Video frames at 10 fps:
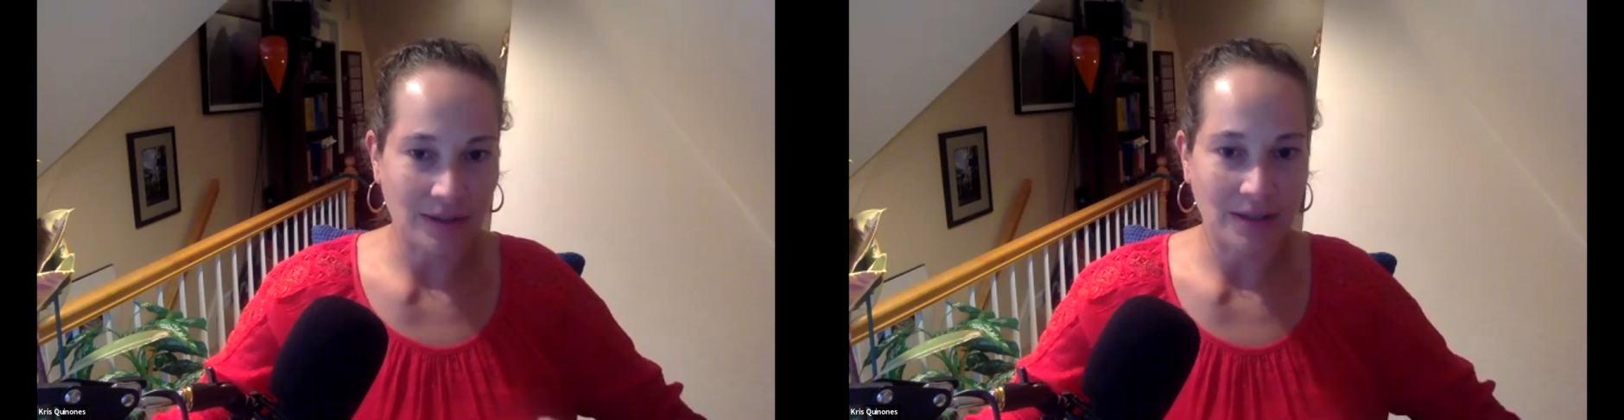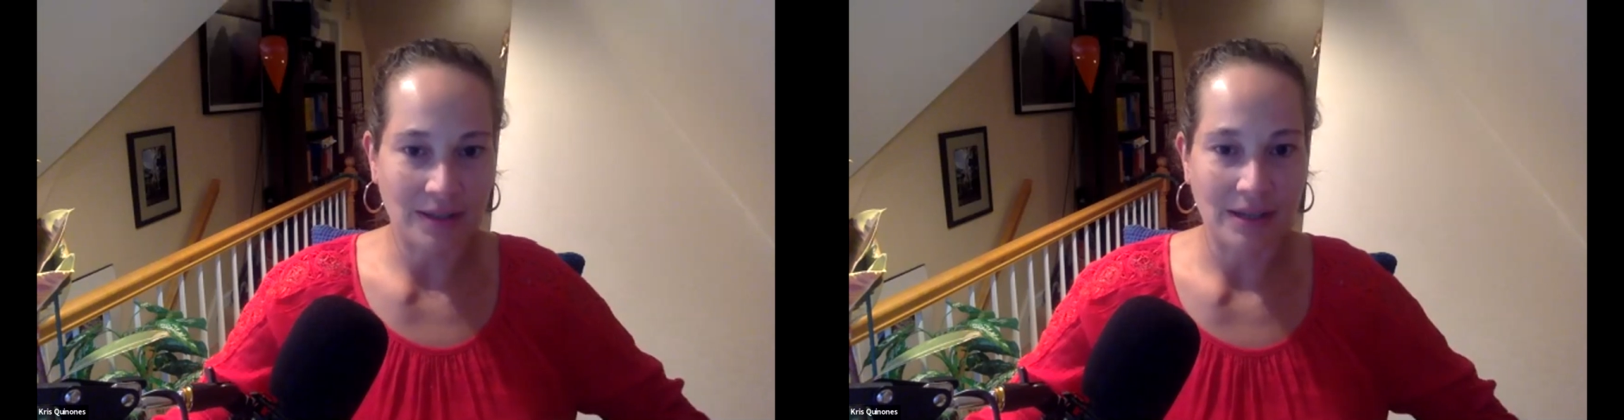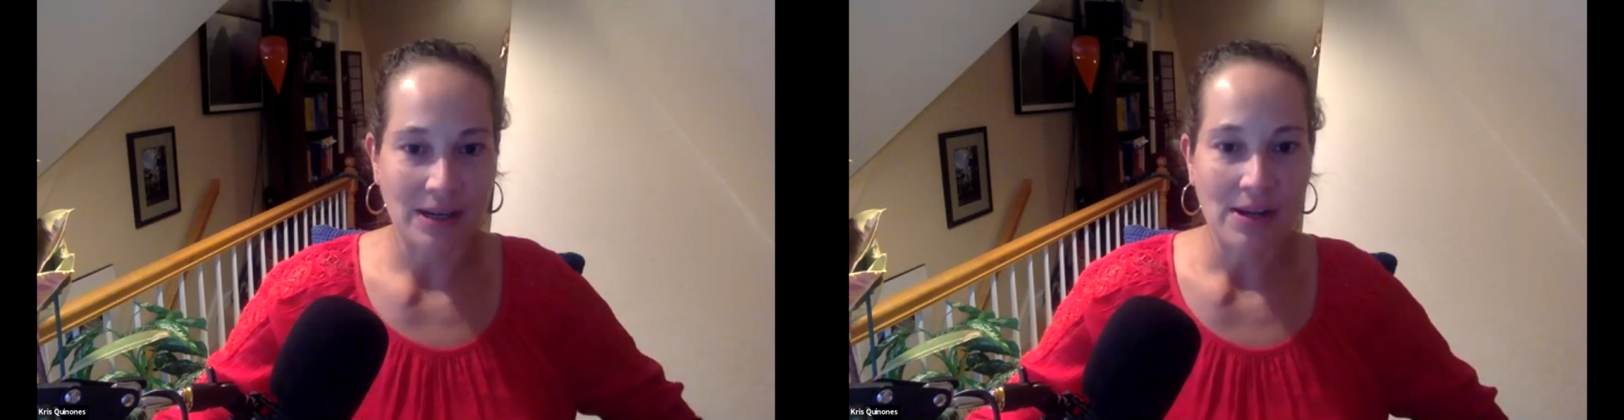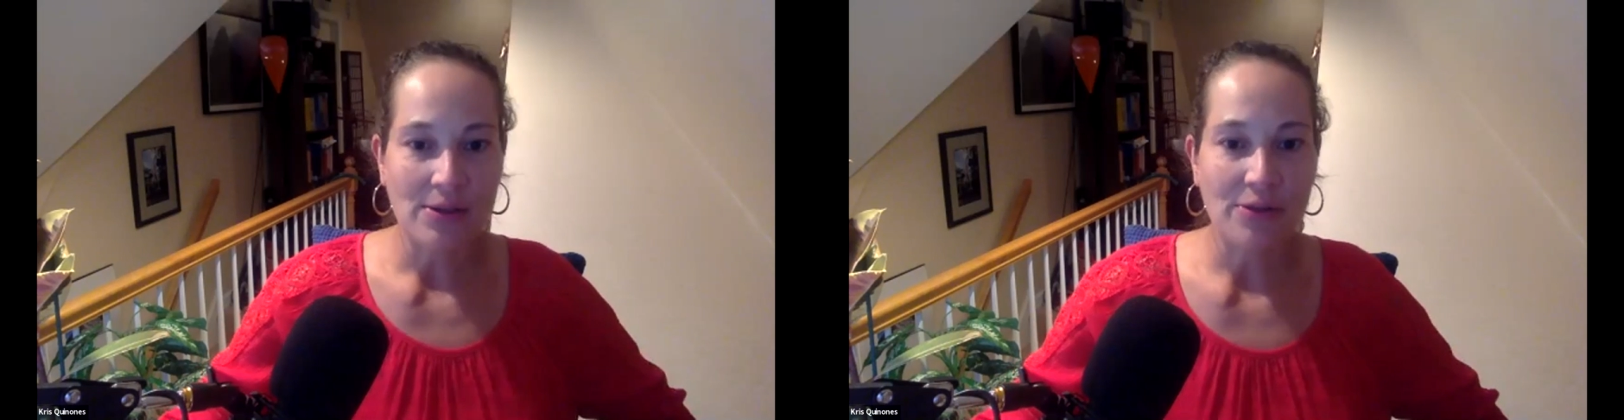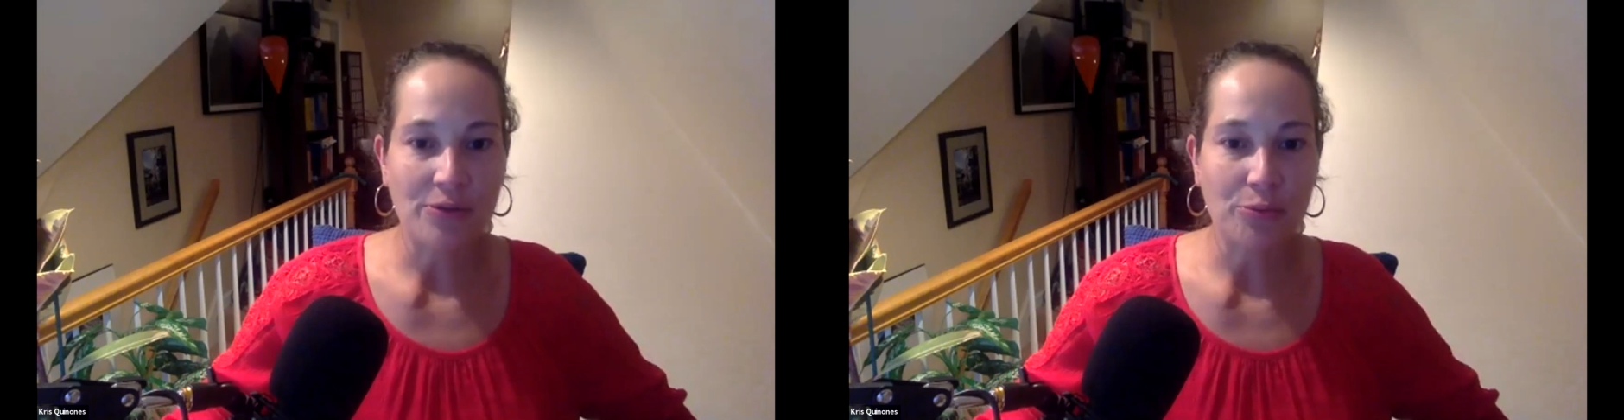are
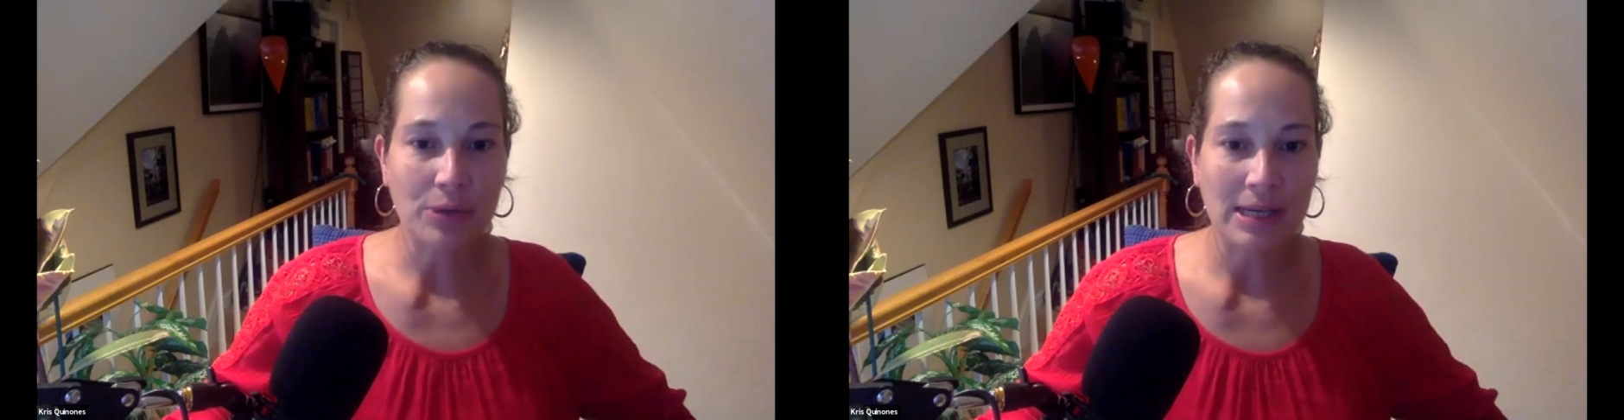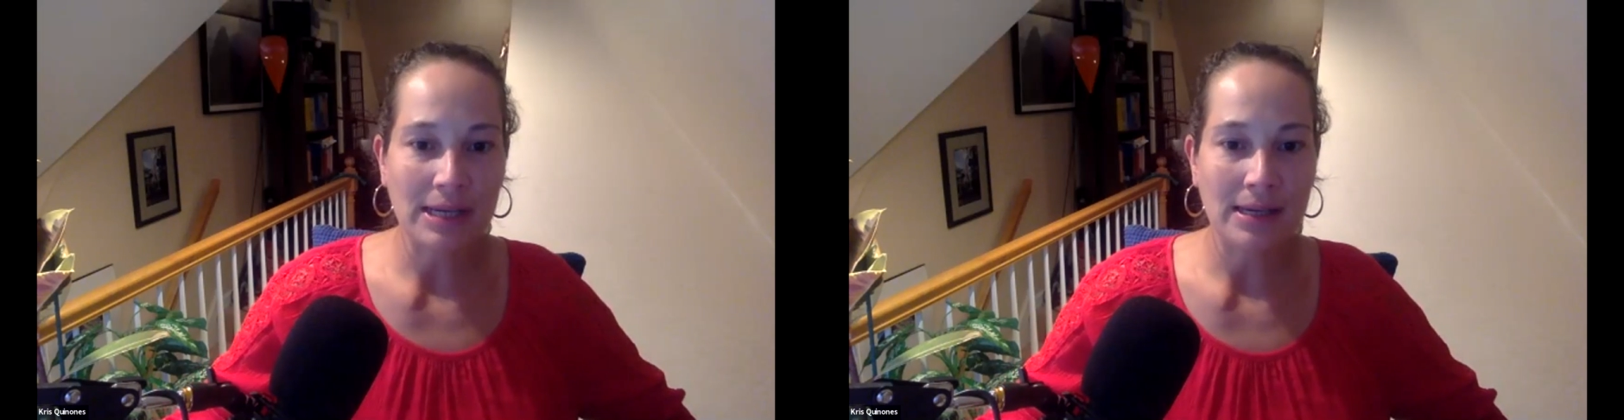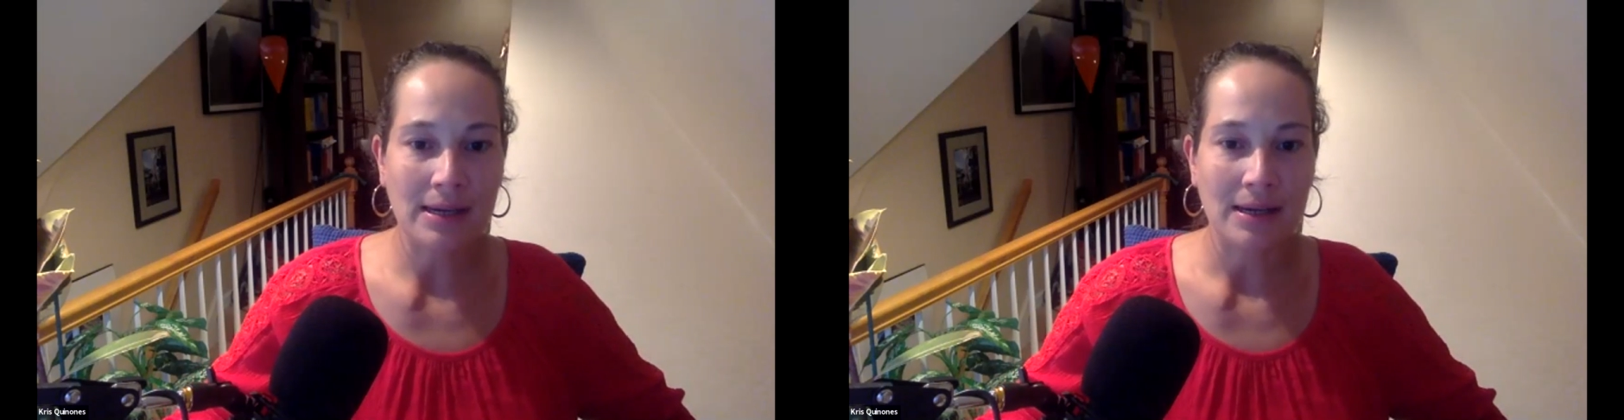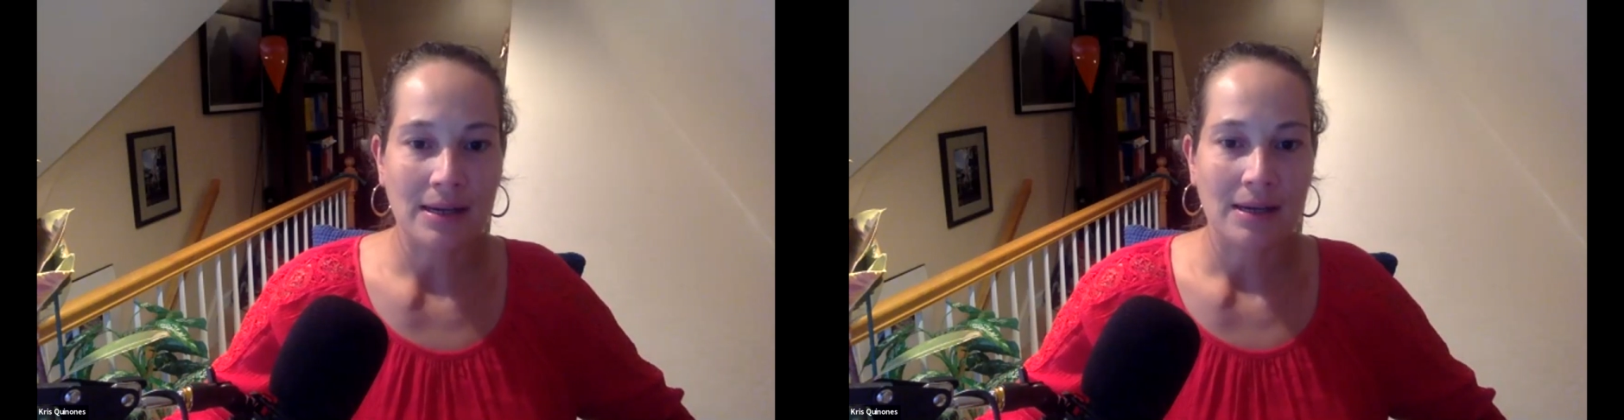3